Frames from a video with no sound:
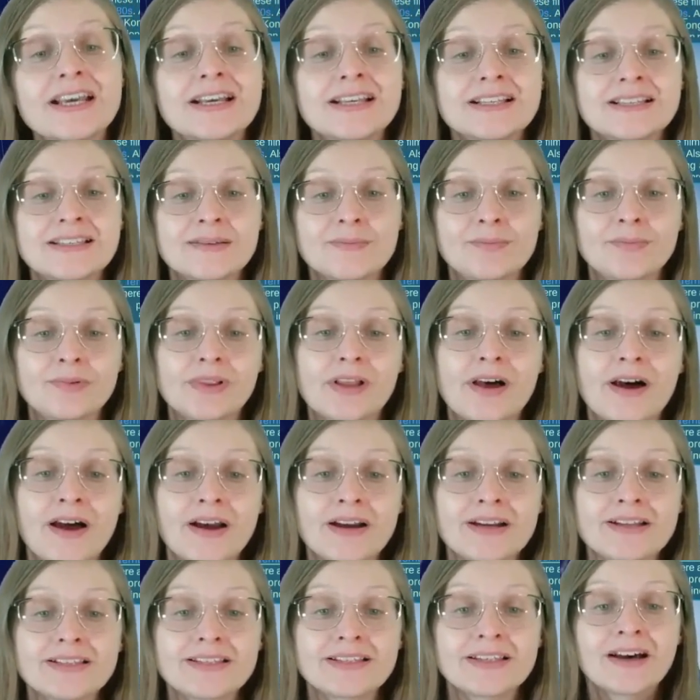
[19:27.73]

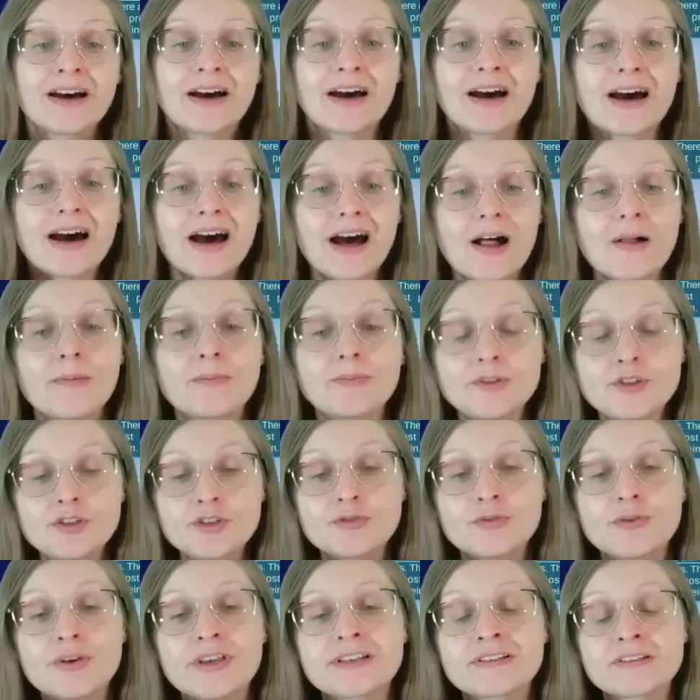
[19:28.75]
supplies help
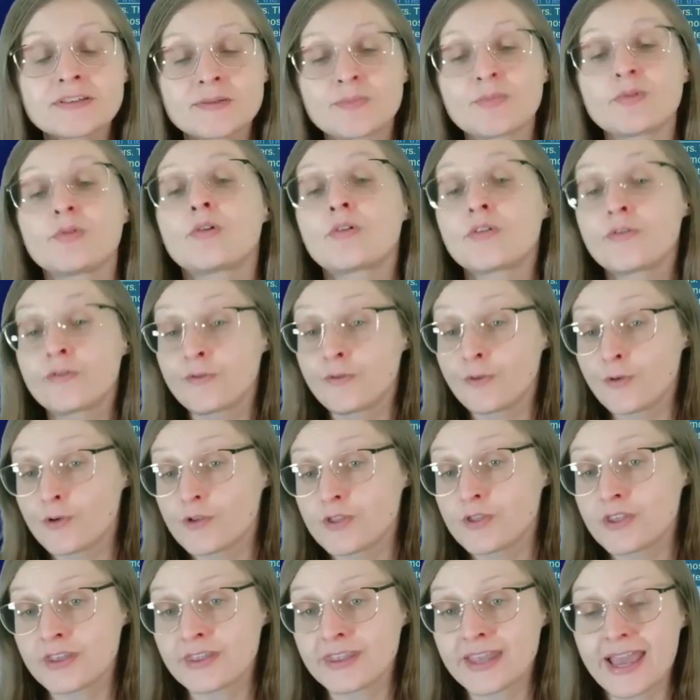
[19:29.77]
to explore
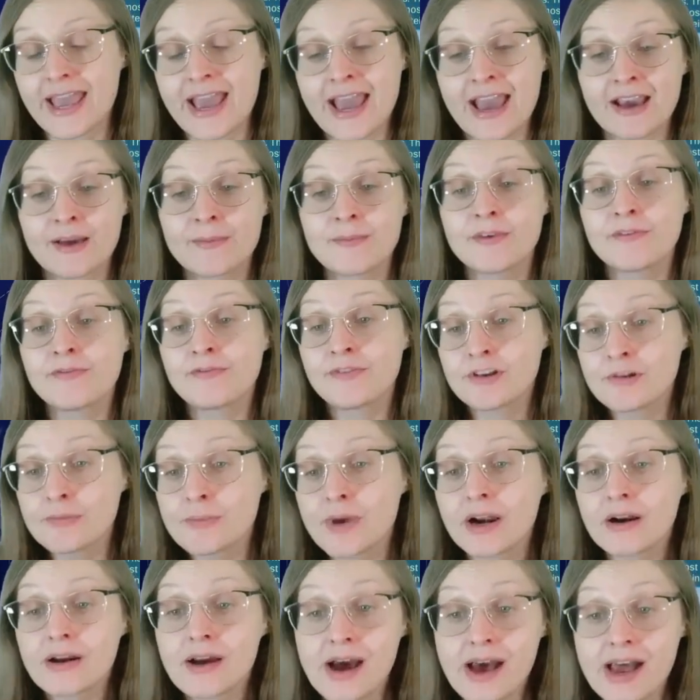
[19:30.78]
further the ACME film
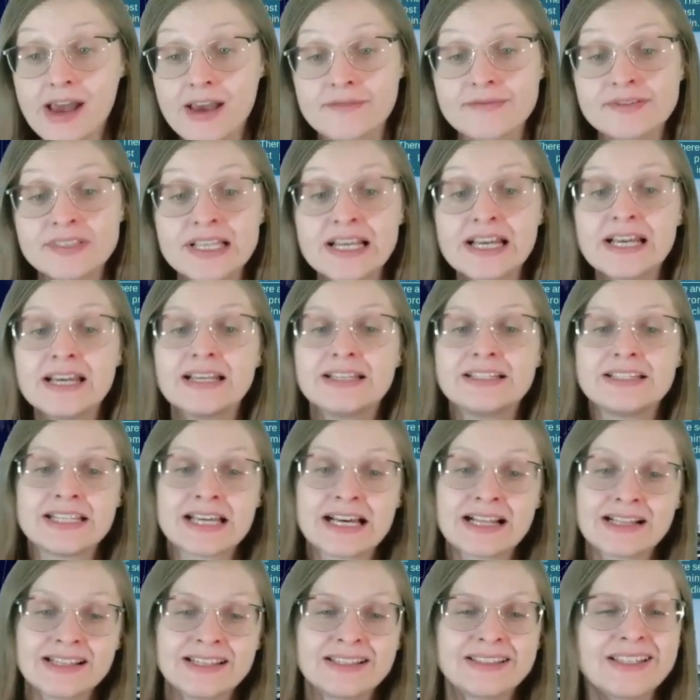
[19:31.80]
archives,
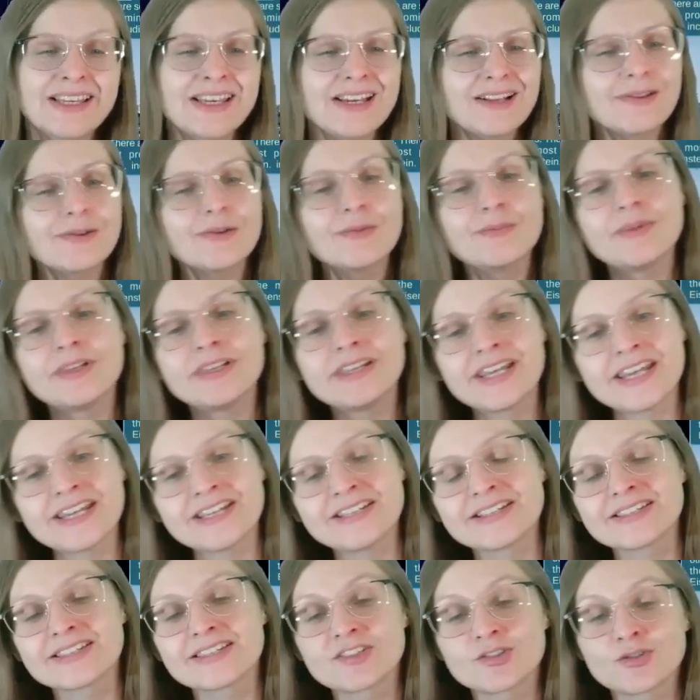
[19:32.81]
telling
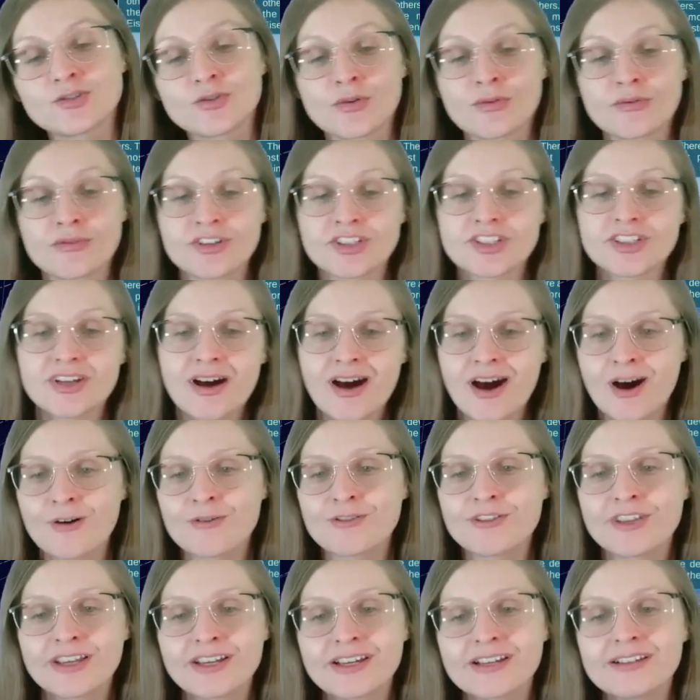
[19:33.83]
illuminating stories how
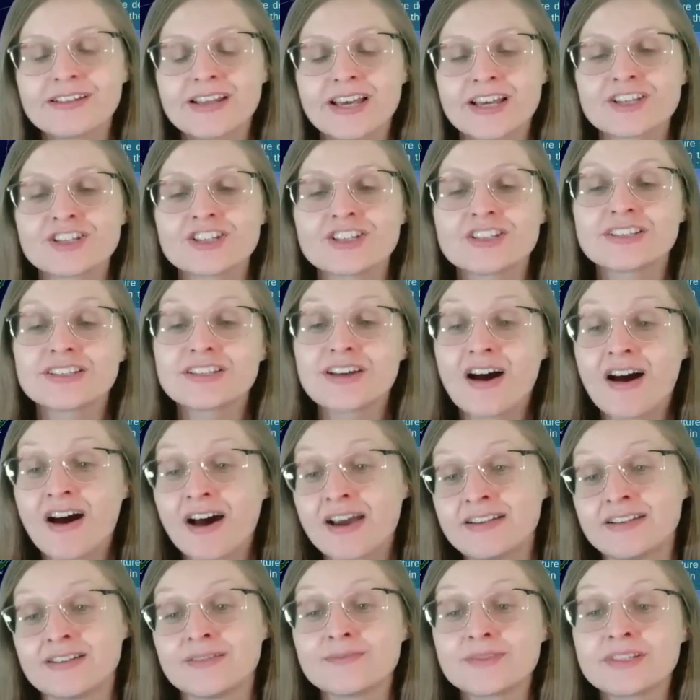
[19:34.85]
the collection's
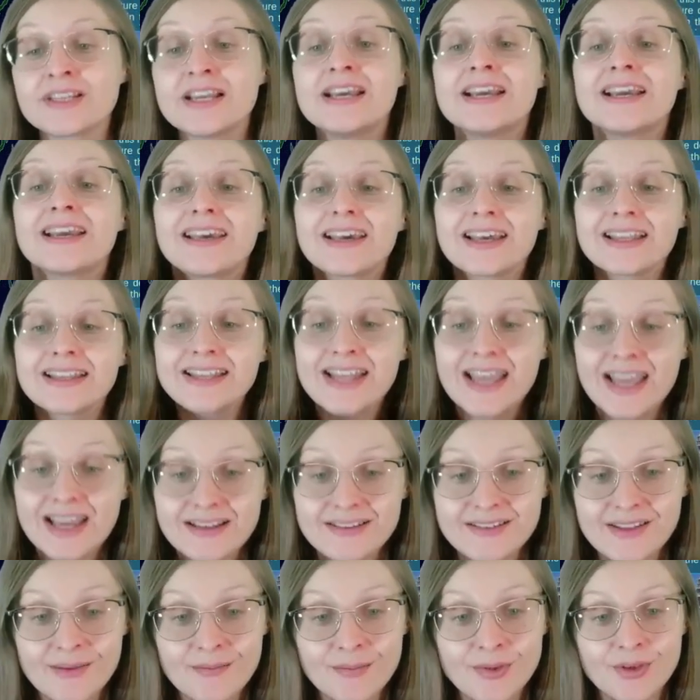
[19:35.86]
items
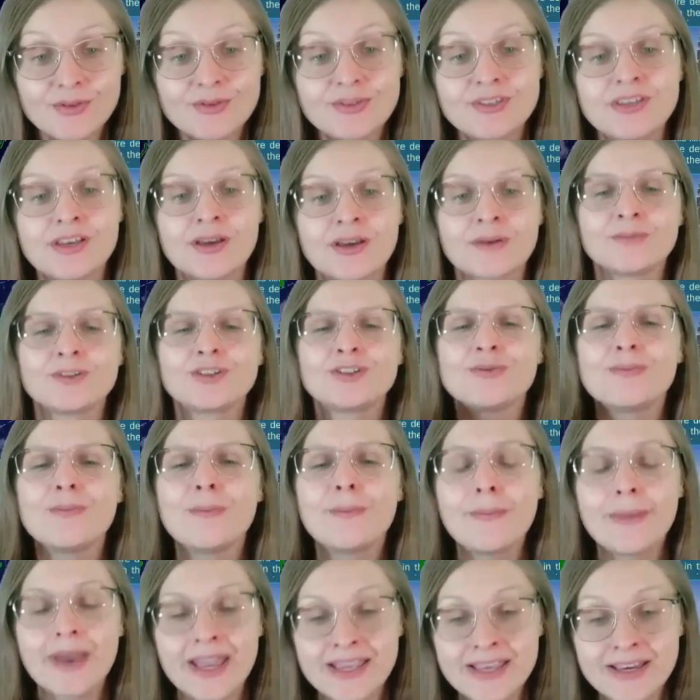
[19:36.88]
connect the museum to
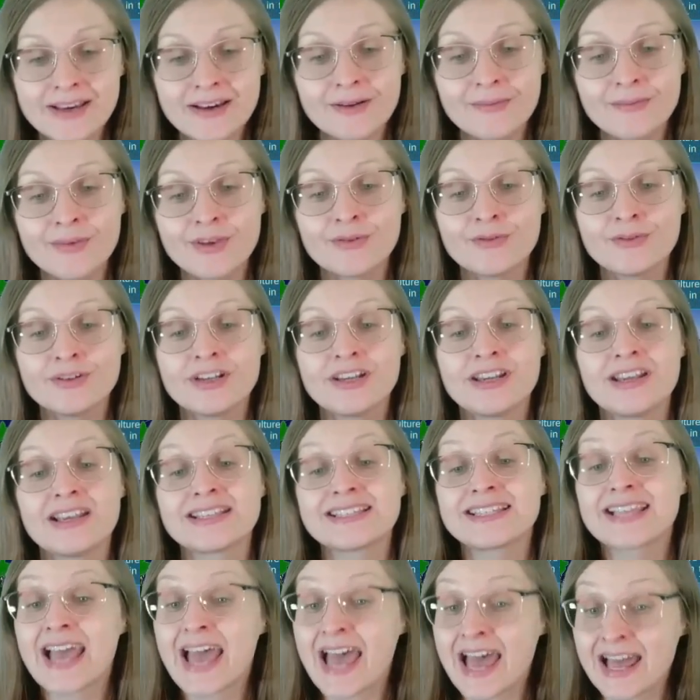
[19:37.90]
many
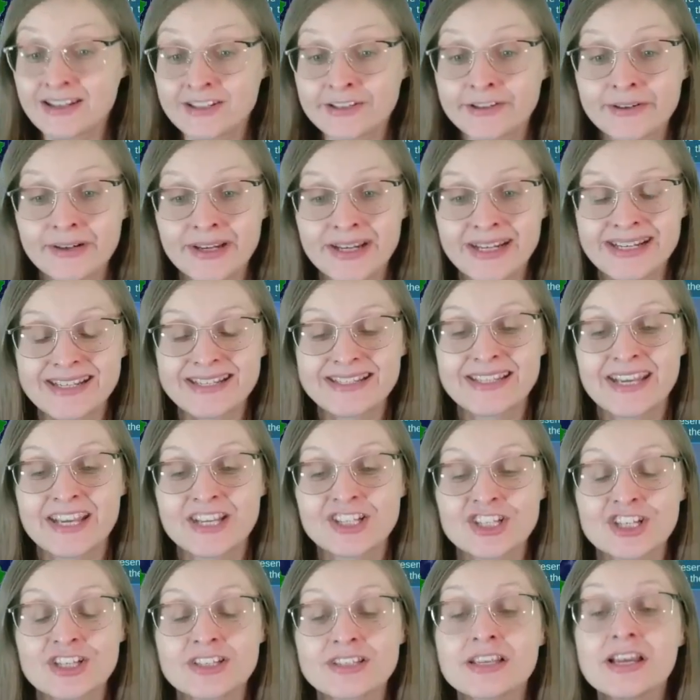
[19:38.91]
communities and
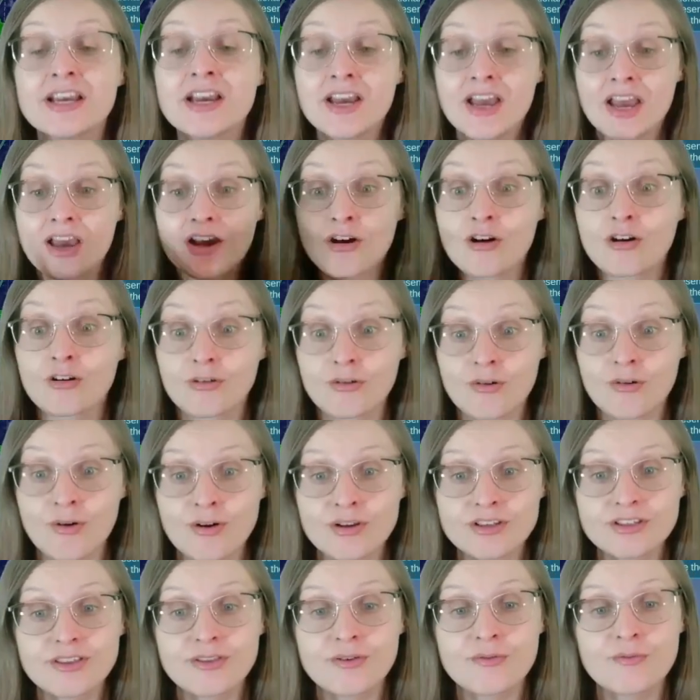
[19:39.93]
organizations
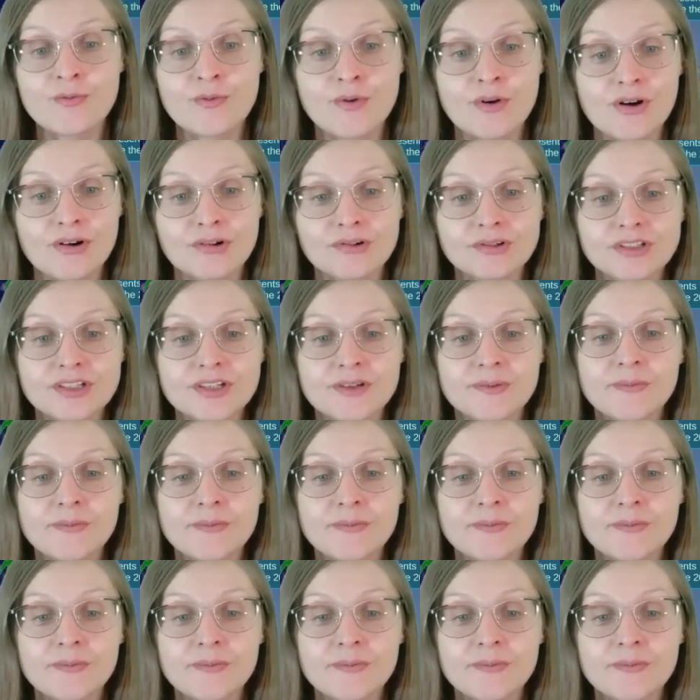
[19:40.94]
across the world.